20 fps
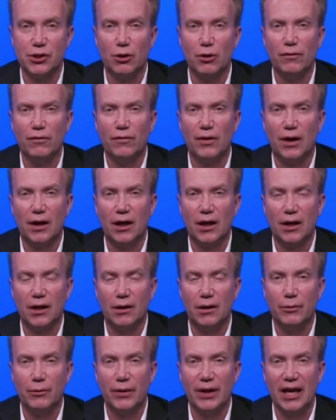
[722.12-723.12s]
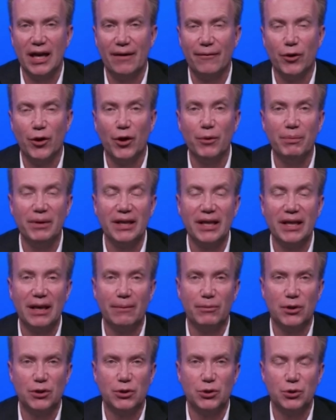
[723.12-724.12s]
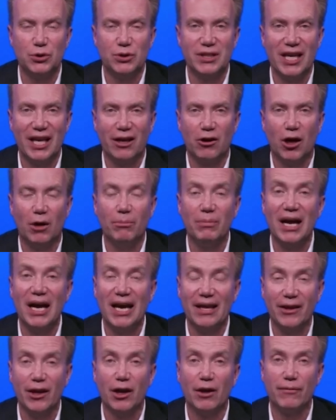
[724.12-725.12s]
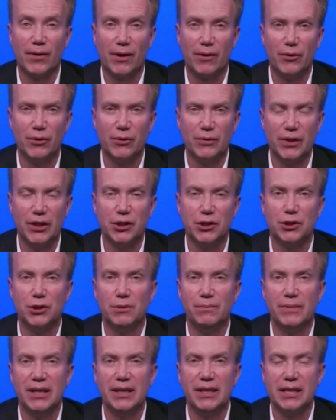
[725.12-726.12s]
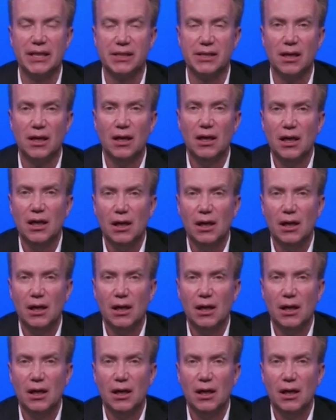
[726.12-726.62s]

So far, we have not been able to take up any of our regional meetings